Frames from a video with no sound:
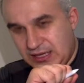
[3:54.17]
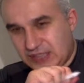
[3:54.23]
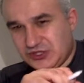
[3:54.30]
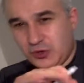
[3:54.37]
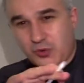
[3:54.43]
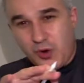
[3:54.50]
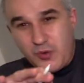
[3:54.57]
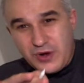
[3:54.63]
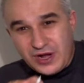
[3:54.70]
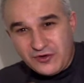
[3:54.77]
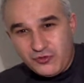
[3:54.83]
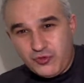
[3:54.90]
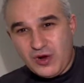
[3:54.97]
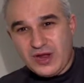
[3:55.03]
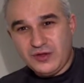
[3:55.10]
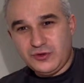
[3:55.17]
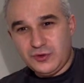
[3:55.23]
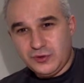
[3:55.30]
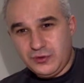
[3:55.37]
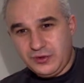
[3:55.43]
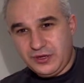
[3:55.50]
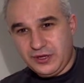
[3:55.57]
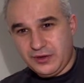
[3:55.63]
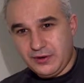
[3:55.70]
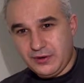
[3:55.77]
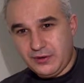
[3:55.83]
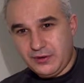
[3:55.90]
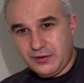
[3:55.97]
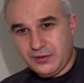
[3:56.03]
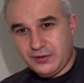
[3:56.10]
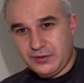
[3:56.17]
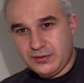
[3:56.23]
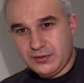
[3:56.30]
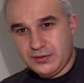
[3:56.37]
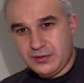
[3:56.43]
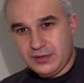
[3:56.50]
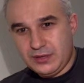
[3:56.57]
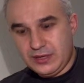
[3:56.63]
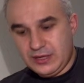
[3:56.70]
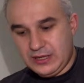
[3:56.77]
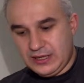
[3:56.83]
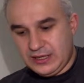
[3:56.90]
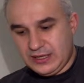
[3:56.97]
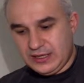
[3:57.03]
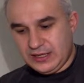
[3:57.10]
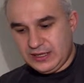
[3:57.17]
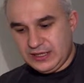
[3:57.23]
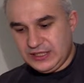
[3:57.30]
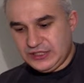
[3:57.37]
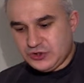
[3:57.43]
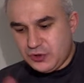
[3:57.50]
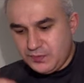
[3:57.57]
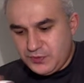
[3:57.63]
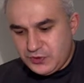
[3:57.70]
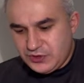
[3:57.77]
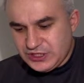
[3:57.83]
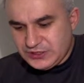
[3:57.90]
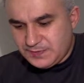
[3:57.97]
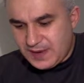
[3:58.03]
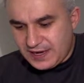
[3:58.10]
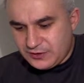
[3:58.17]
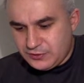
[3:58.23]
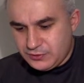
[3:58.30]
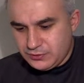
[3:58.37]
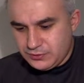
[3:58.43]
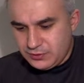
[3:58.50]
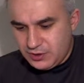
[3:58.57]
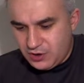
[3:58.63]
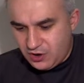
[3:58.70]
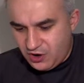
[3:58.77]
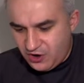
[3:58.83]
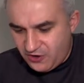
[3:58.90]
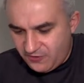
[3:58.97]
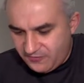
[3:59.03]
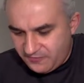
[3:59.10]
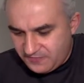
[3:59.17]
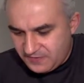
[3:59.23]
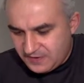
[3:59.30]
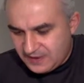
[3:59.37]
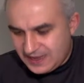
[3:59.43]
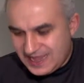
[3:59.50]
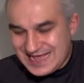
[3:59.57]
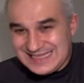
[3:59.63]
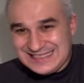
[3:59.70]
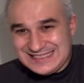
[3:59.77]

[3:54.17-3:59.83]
And so what we are trying to do here is compute the spectrum of a